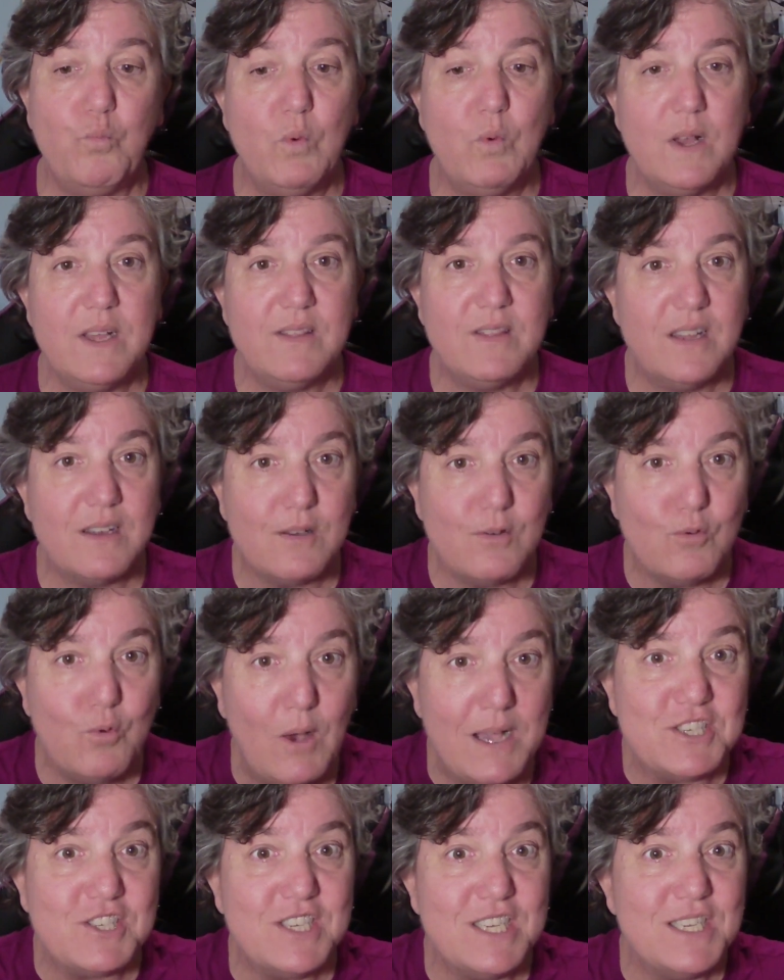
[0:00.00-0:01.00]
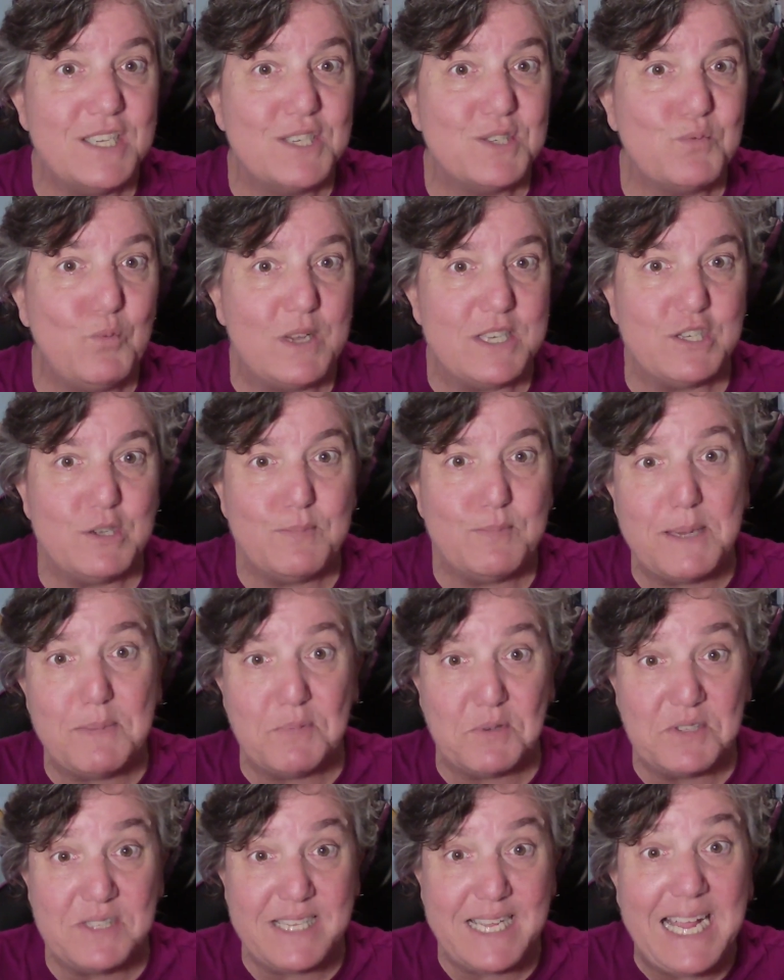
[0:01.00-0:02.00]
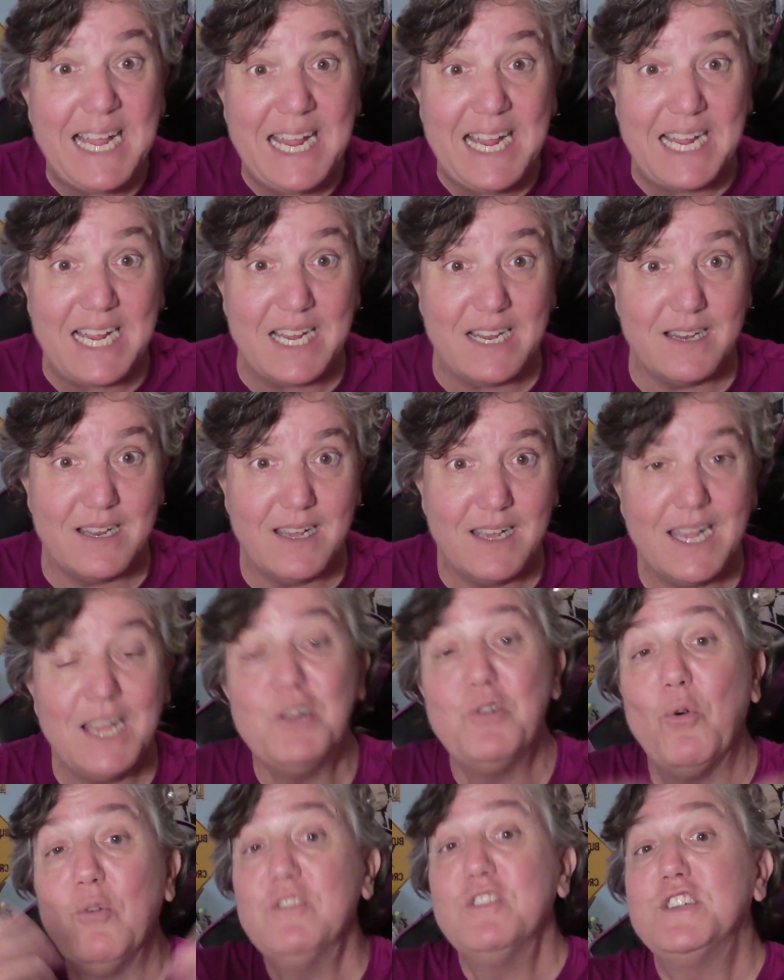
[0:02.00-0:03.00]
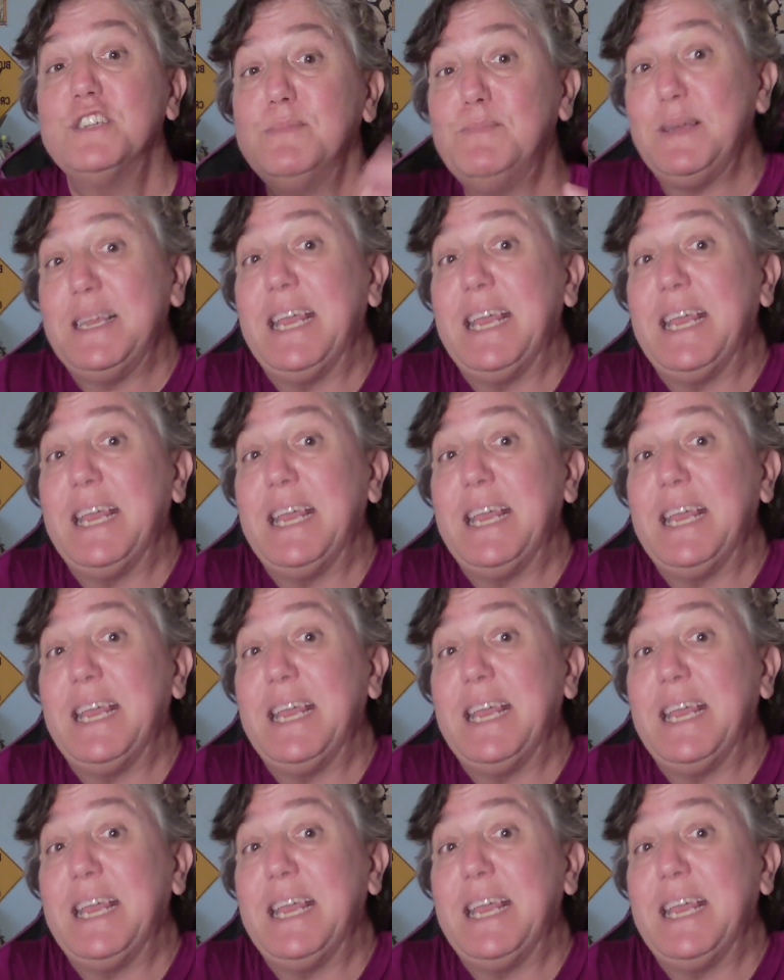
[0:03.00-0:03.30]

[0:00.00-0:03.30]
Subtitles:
the question is, what do people need in order to be